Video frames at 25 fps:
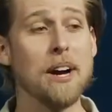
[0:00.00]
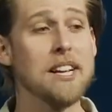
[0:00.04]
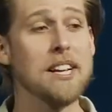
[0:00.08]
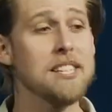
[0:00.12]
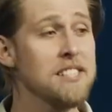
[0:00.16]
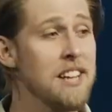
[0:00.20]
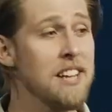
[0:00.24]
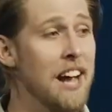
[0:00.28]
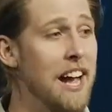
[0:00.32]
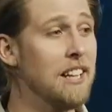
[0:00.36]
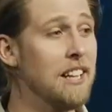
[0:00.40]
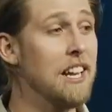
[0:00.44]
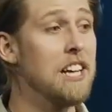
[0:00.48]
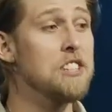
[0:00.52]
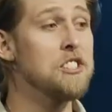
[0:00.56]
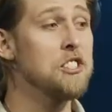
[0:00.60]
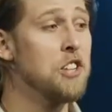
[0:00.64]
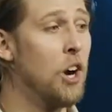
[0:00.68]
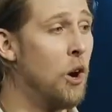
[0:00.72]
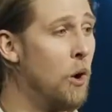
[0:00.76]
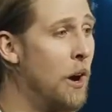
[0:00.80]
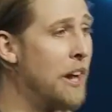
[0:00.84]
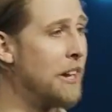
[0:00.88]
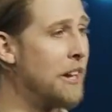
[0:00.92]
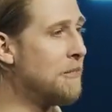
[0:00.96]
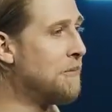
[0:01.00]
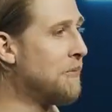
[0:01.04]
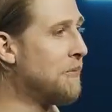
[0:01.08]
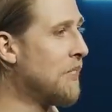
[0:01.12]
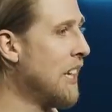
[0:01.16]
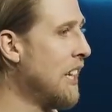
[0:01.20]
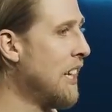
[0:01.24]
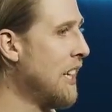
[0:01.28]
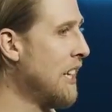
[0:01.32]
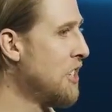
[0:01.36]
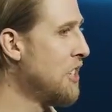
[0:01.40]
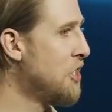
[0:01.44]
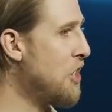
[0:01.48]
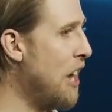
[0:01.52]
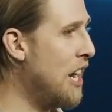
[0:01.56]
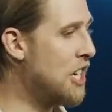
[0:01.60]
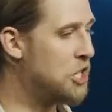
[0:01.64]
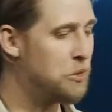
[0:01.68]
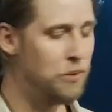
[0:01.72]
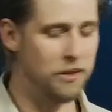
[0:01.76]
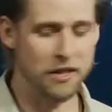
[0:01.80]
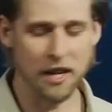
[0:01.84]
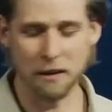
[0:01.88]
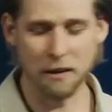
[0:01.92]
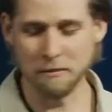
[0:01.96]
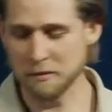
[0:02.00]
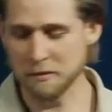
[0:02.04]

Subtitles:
say? Let's do it. Joshua comes